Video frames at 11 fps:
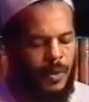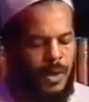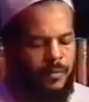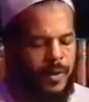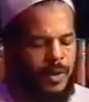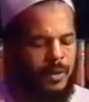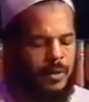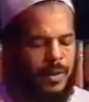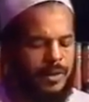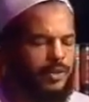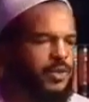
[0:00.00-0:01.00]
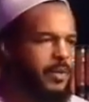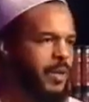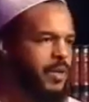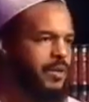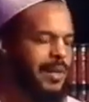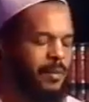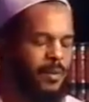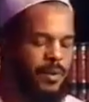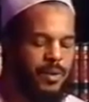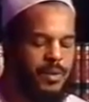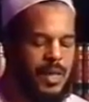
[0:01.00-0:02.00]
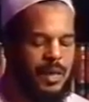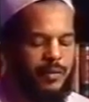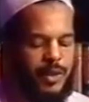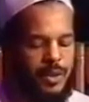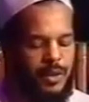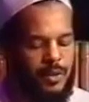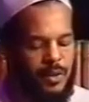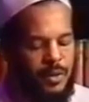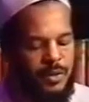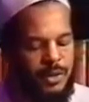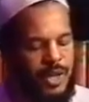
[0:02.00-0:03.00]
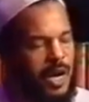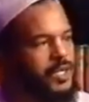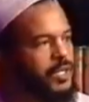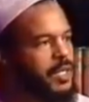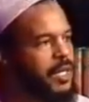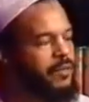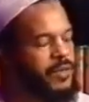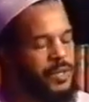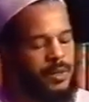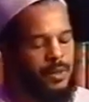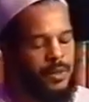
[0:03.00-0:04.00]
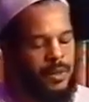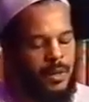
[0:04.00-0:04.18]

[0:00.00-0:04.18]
giving lectures about Islam on television, on Sharjah television,